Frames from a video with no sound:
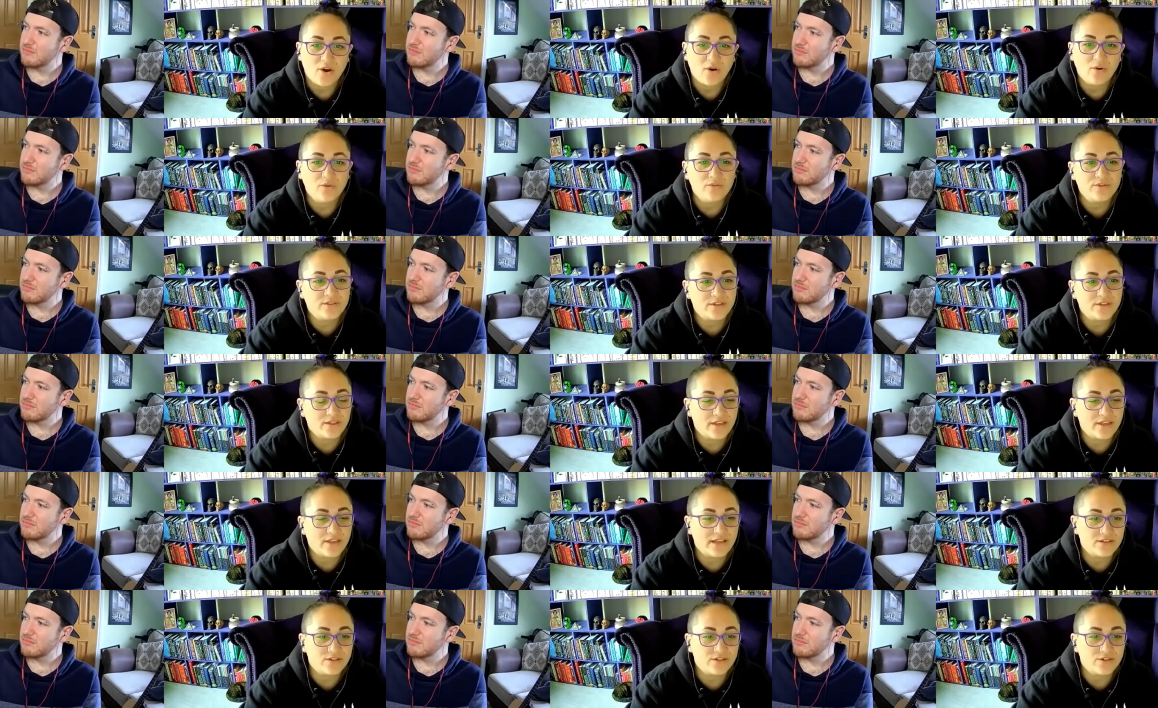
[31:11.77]
Speaker 1: also
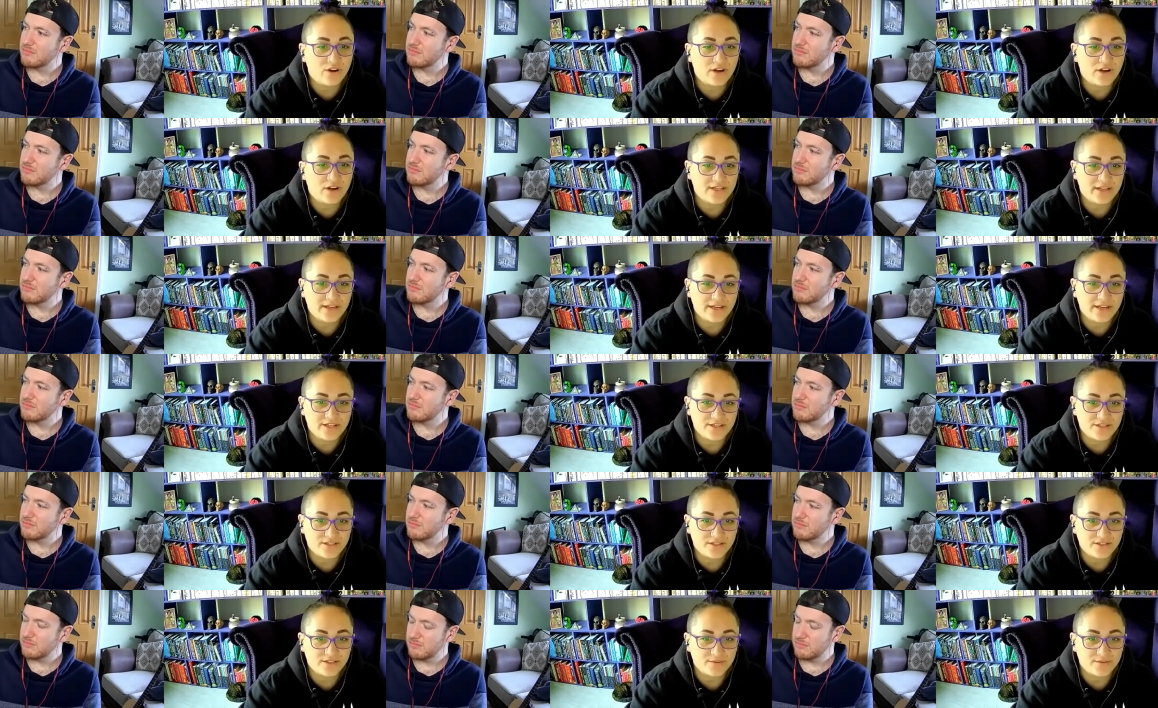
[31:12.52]
that's your
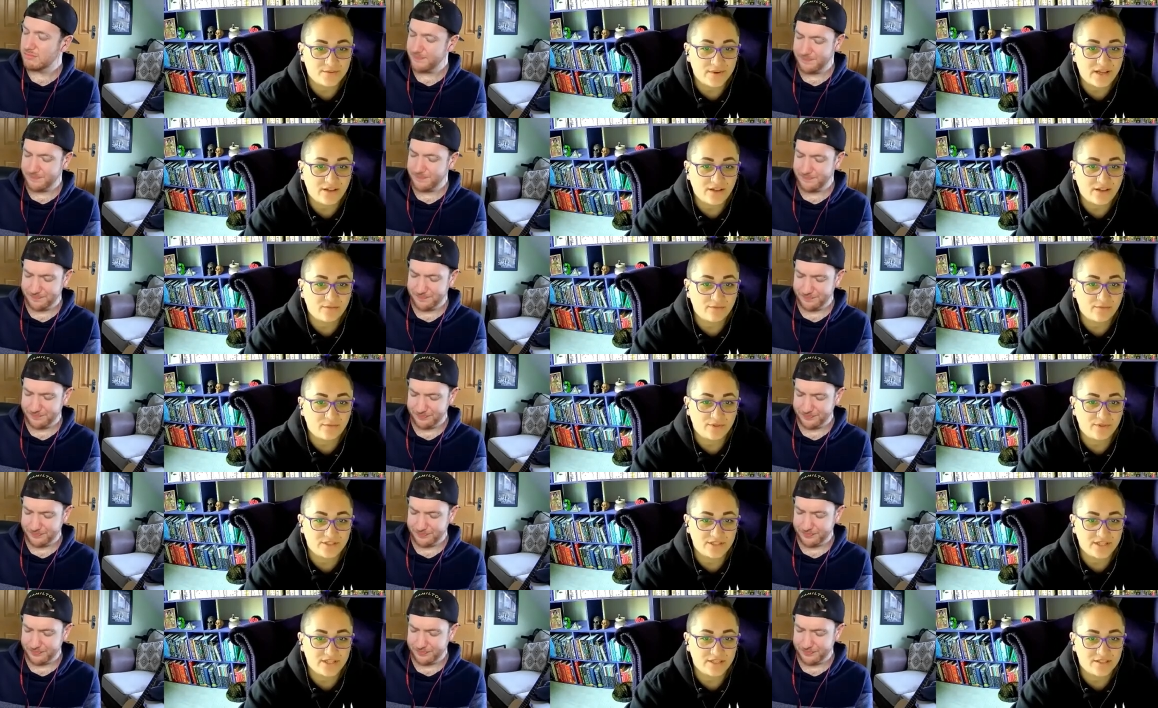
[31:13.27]
ideation as well
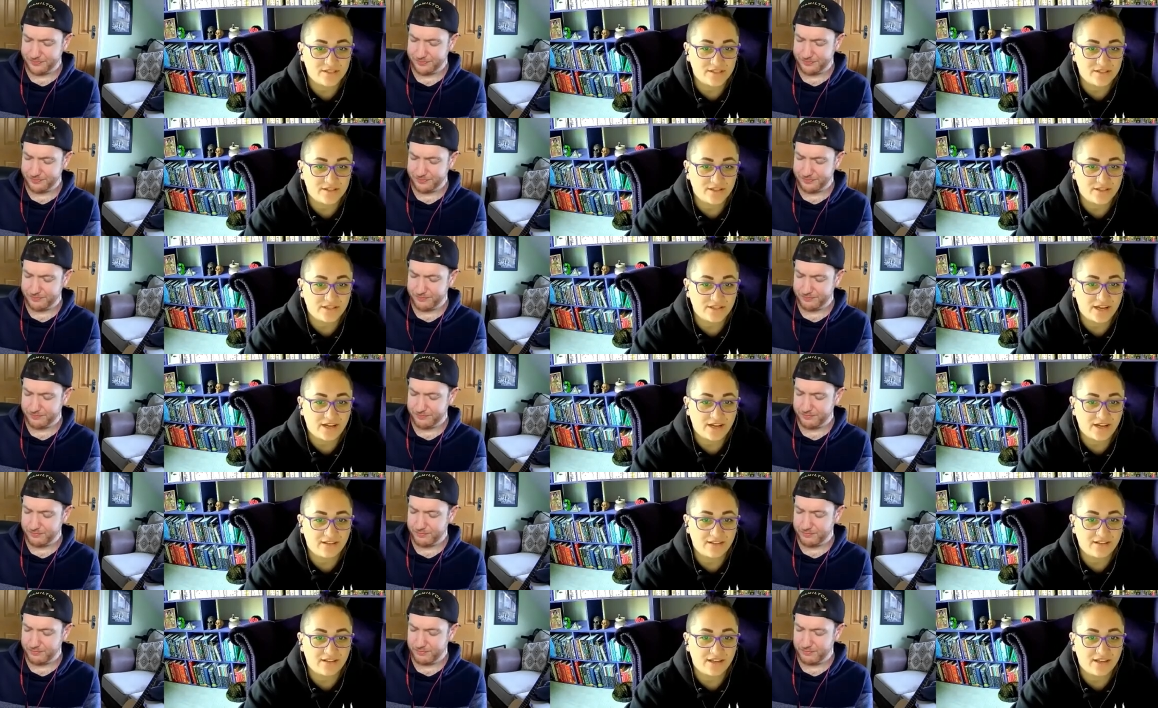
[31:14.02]
wanting to do that
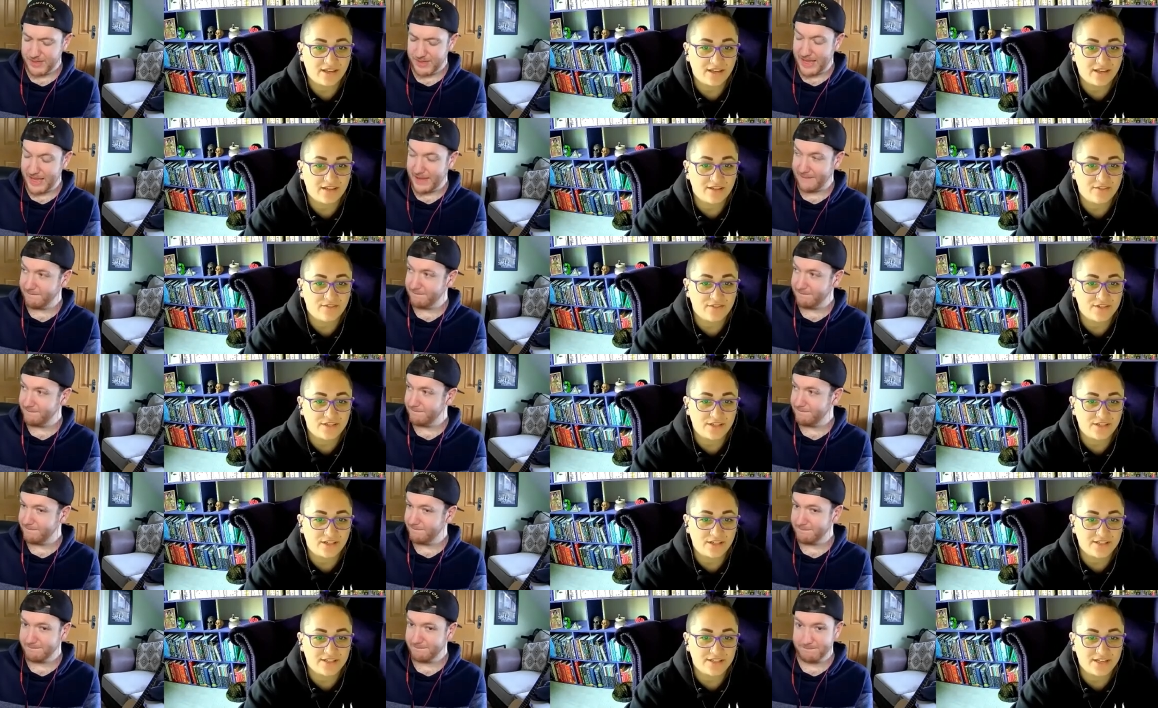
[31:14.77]
i think yeah.
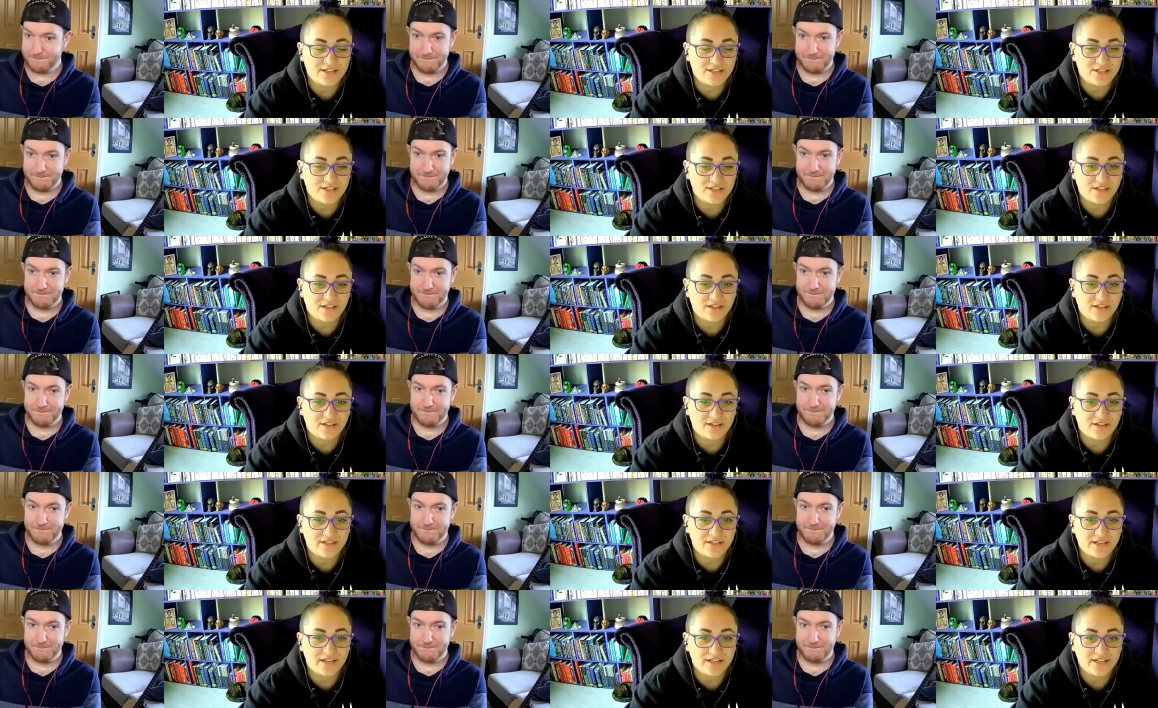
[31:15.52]
individualization and
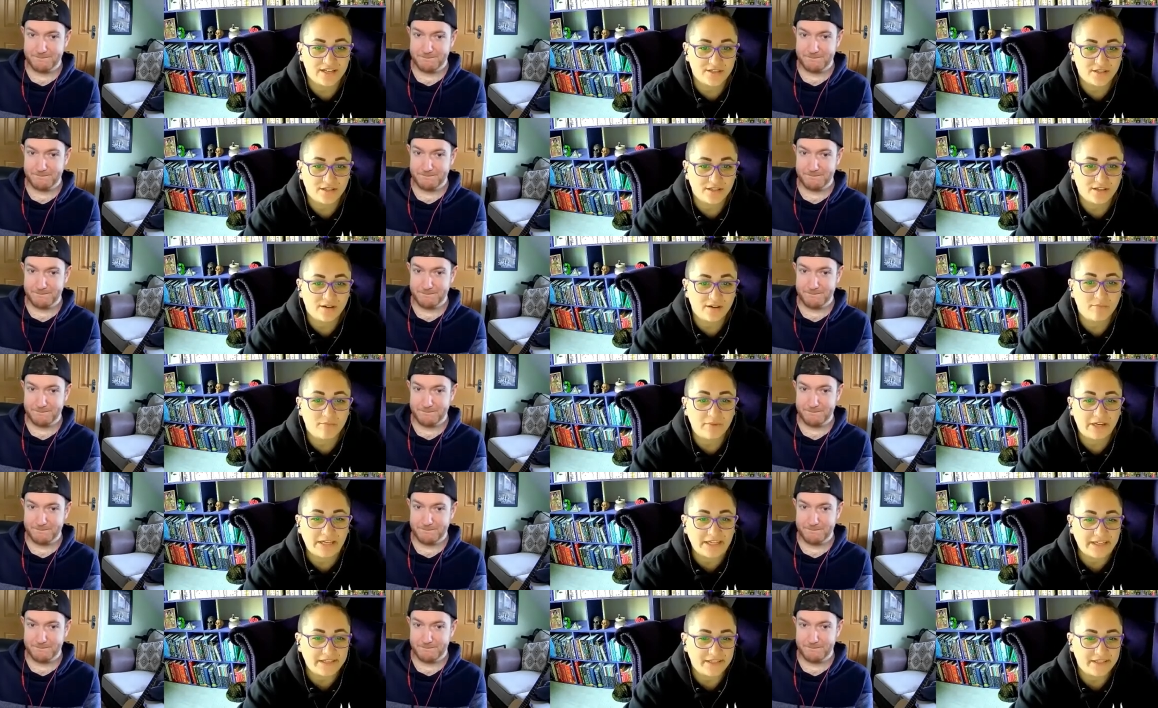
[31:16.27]
ideation
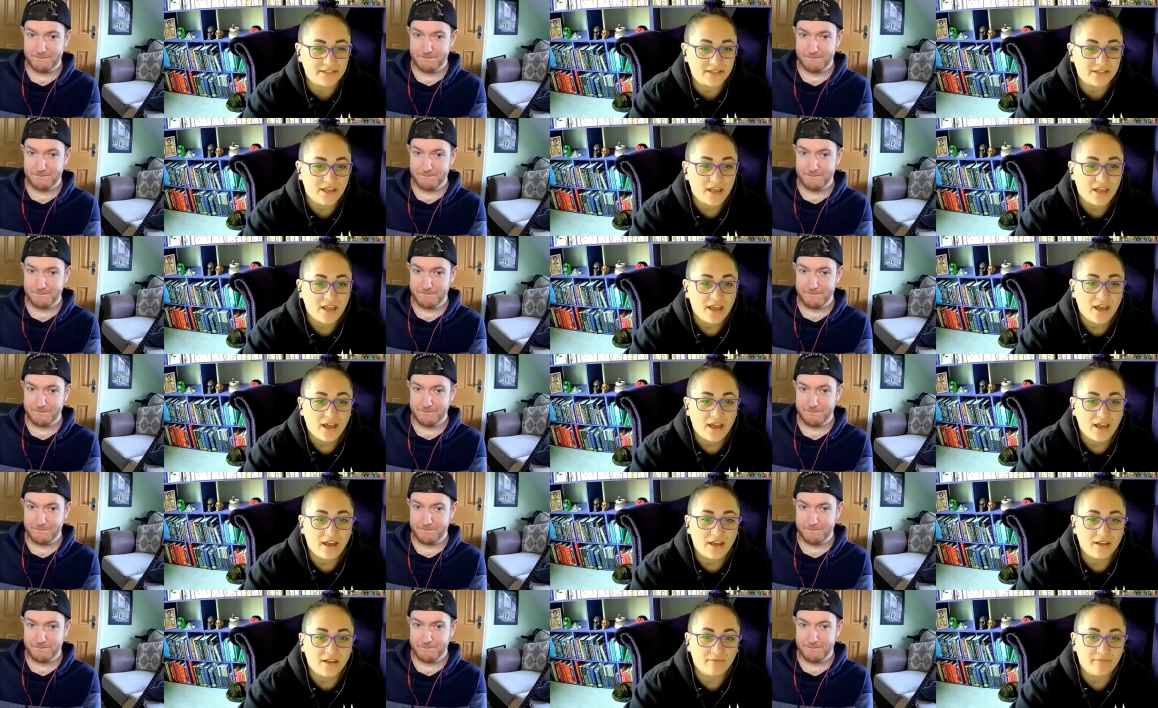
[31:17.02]
combined
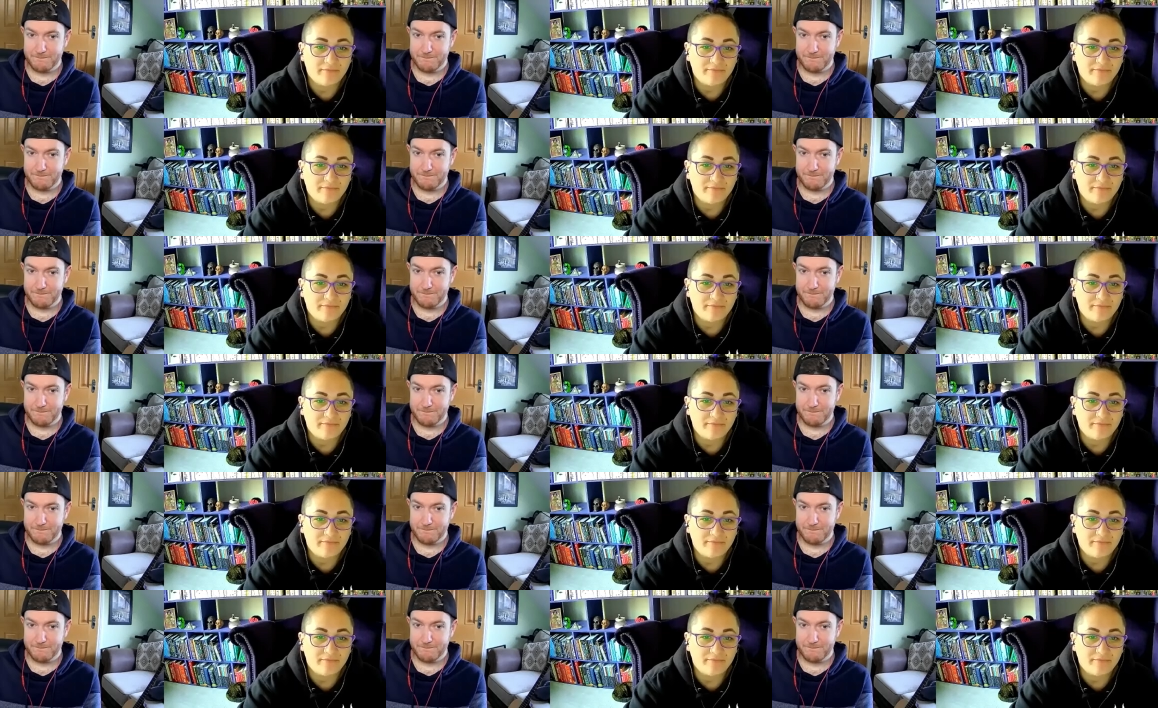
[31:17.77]
um